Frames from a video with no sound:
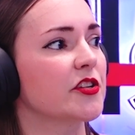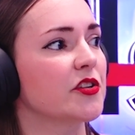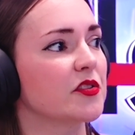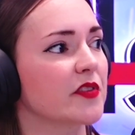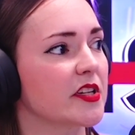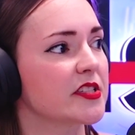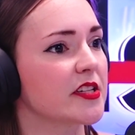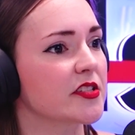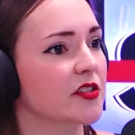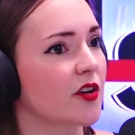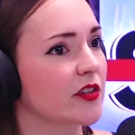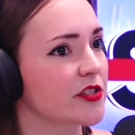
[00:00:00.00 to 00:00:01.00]
universities
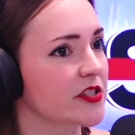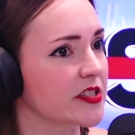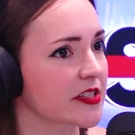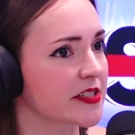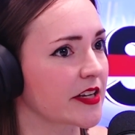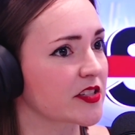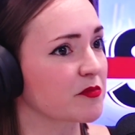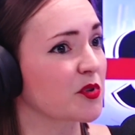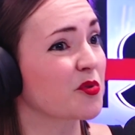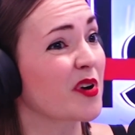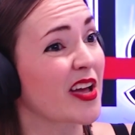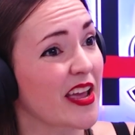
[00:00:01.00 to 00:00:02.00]
and colleges
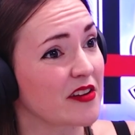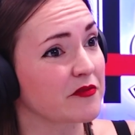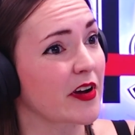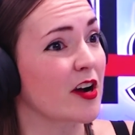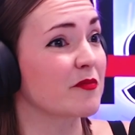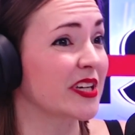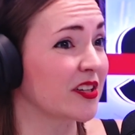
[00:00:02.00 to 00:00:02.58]
accessible? Invariably